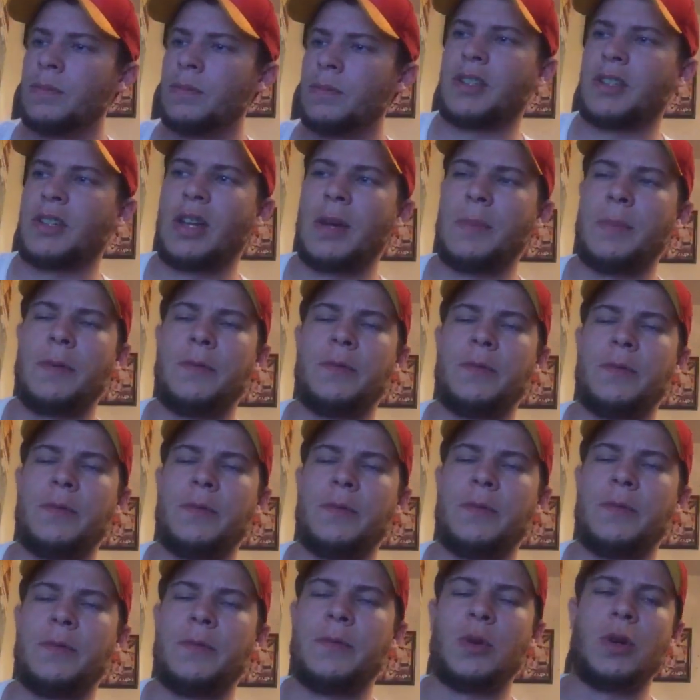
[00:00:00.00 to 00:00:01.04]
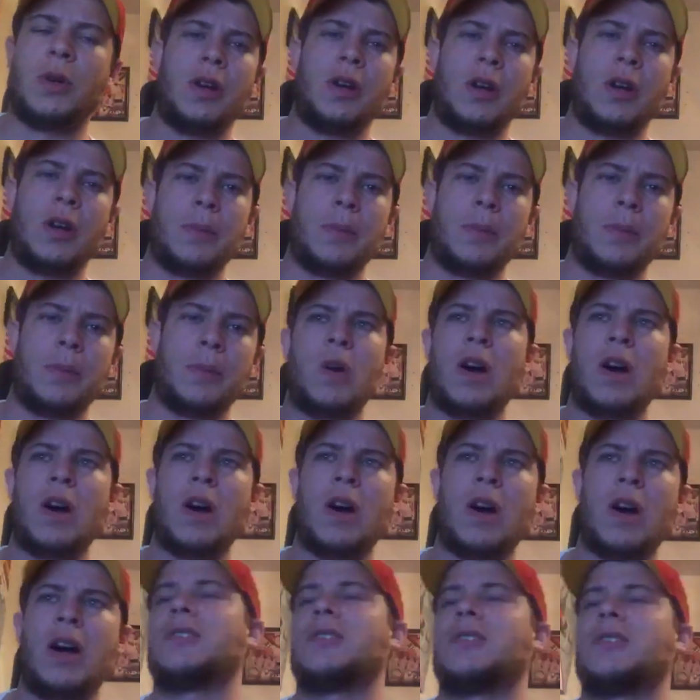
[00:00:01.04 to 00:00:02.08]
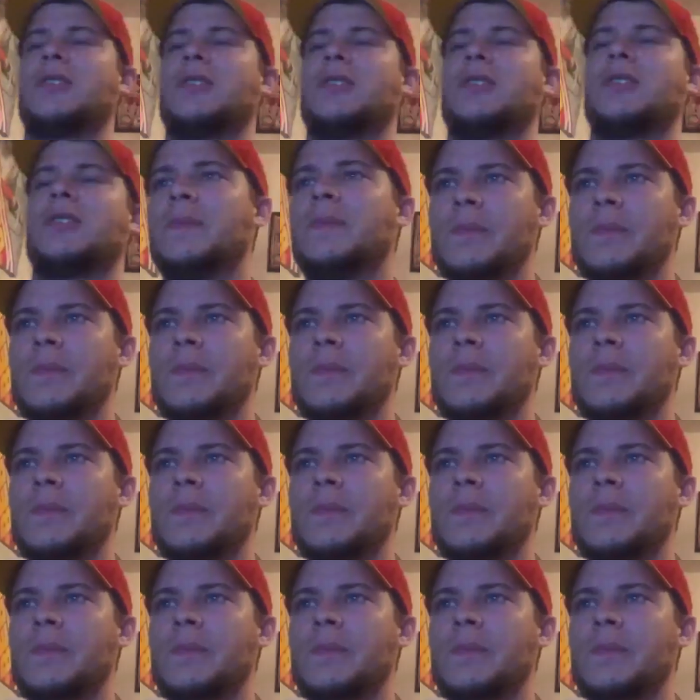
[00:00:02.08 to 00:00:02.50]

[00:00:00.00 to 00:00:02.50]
As I said before, Armani Watts,